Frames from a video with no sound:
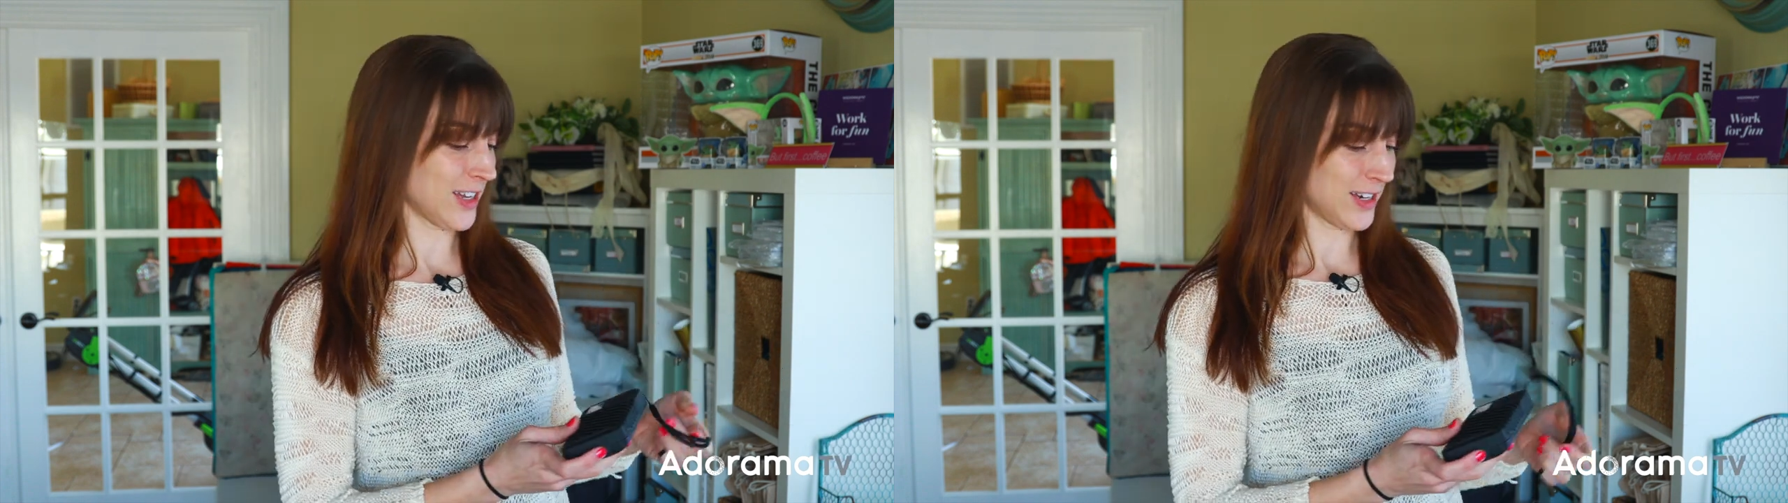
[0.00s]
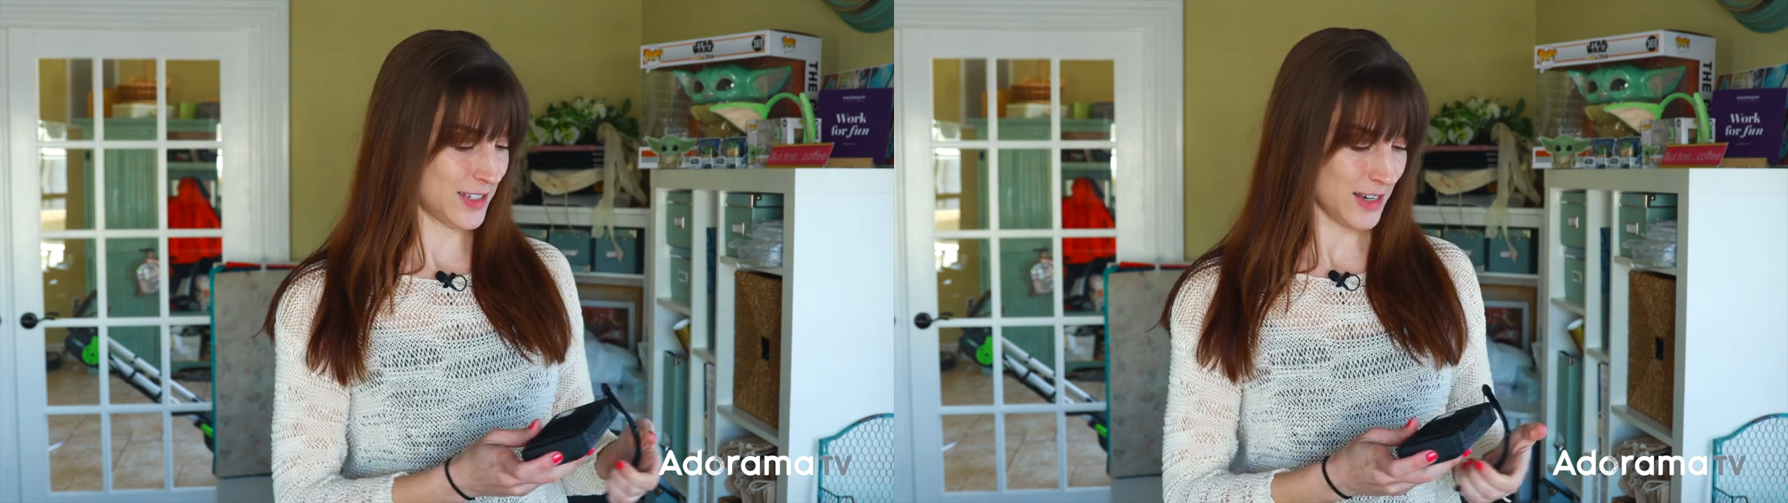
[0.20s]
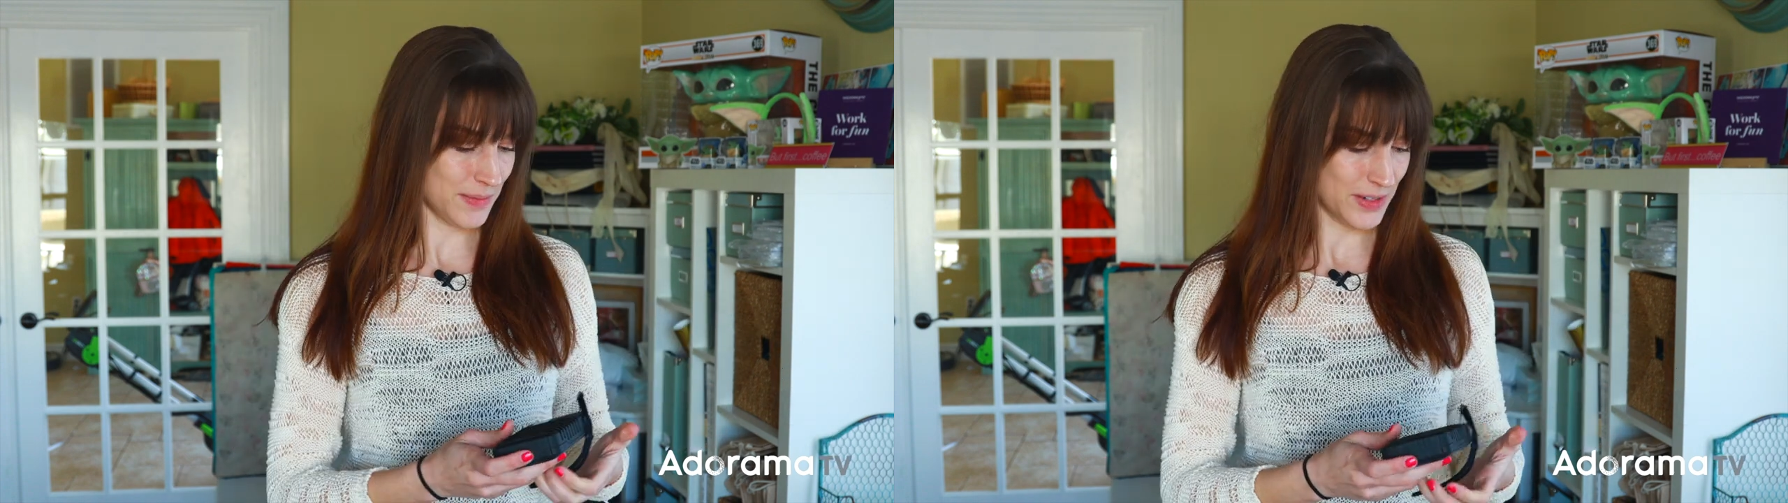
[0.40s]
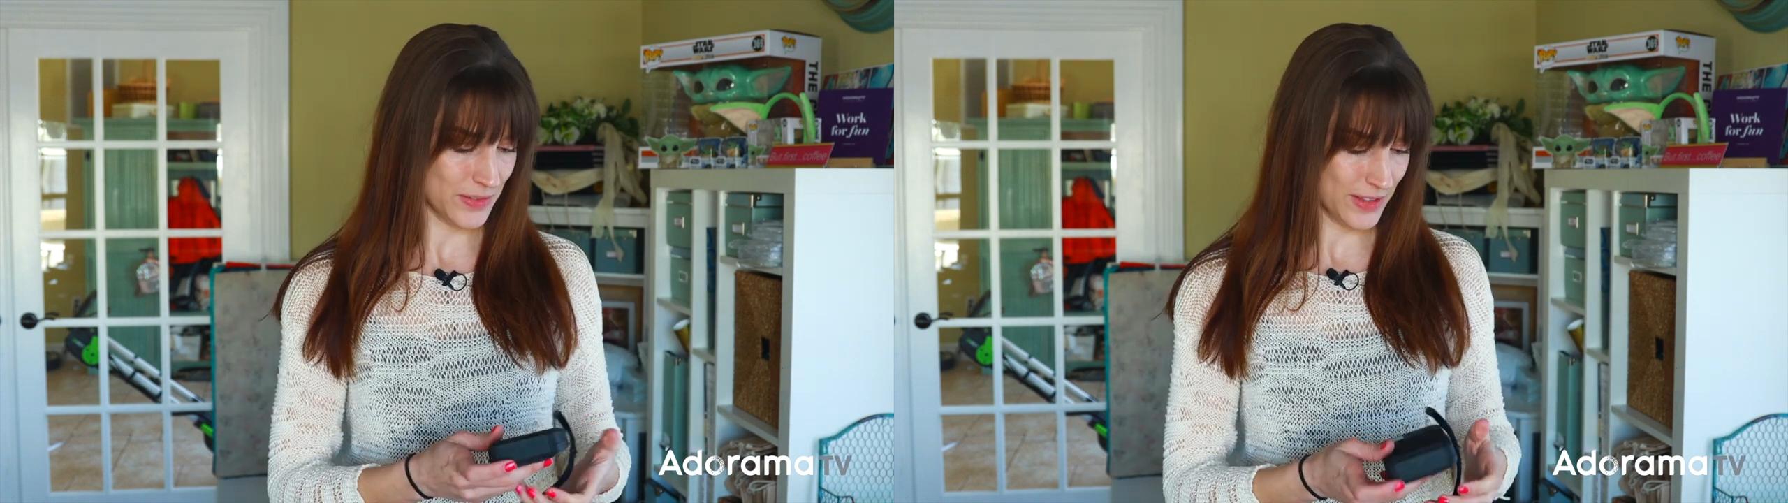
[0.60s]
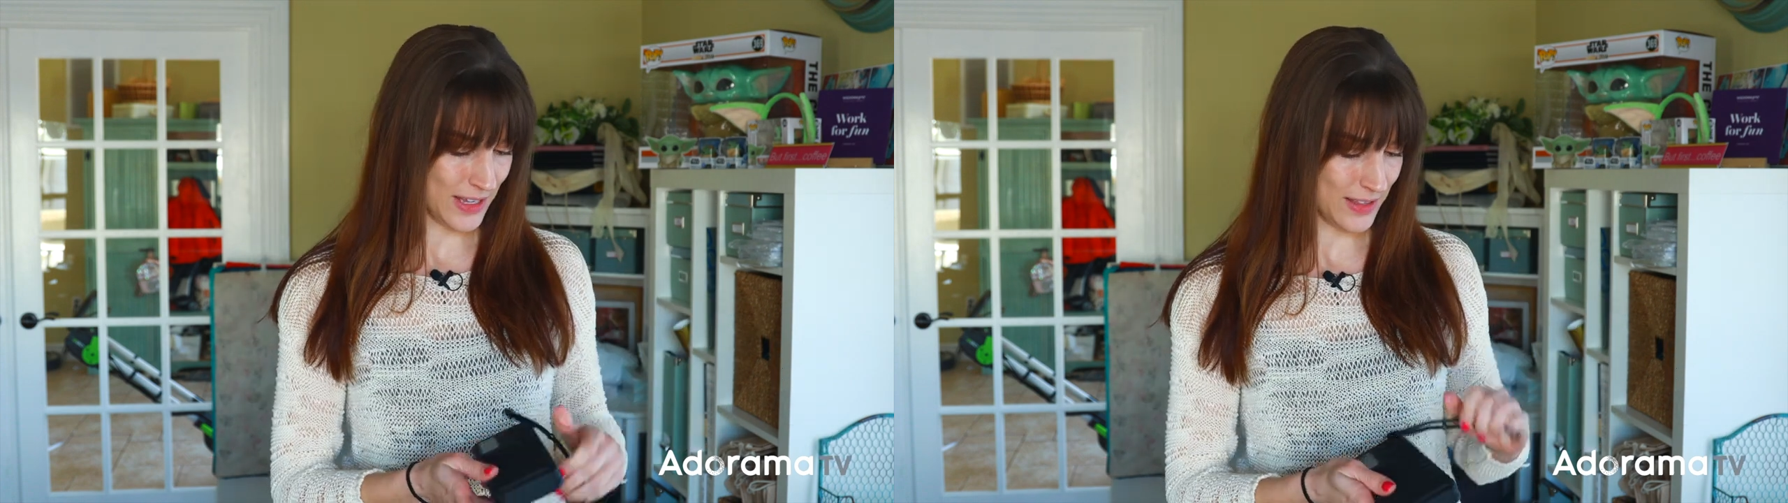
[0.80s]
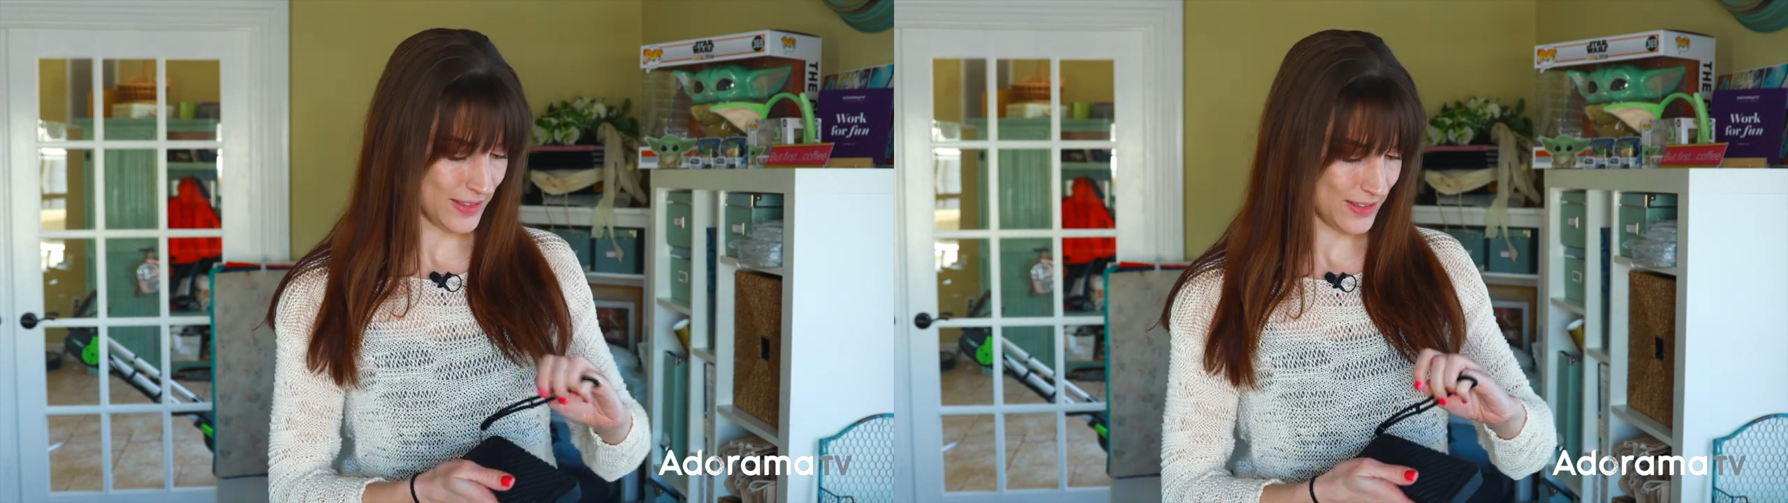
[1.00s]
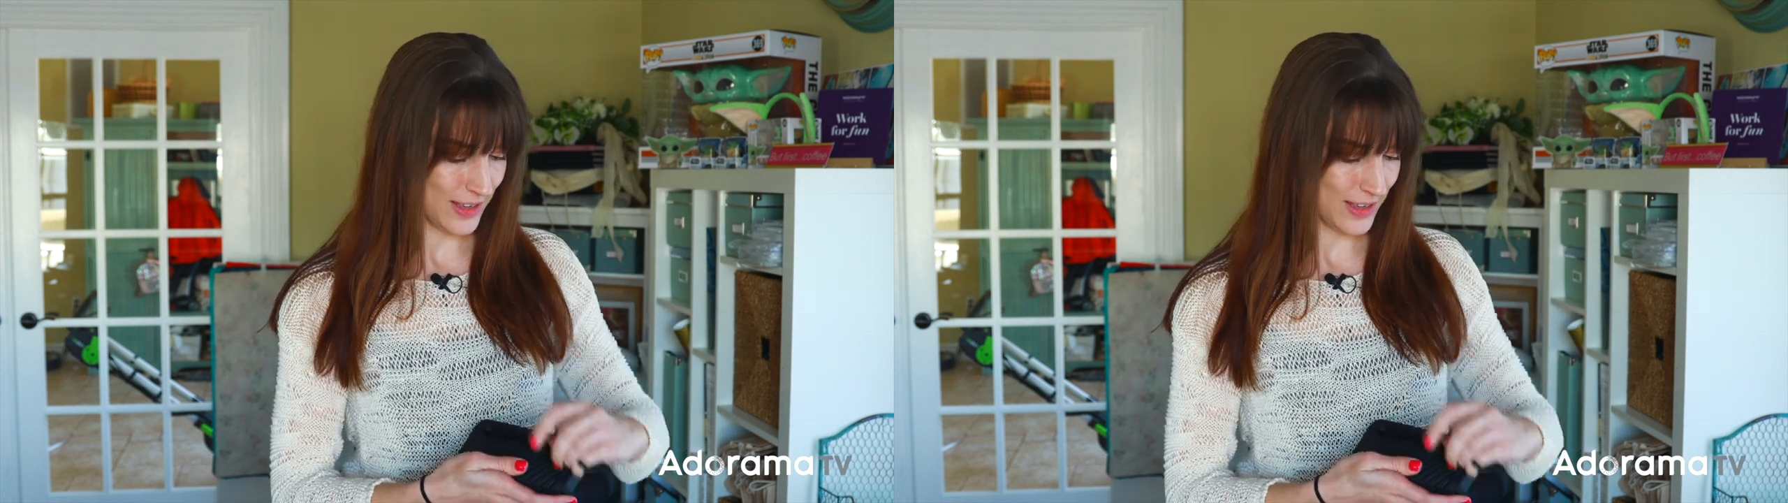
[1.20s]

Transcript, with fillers: gotta stop doing that.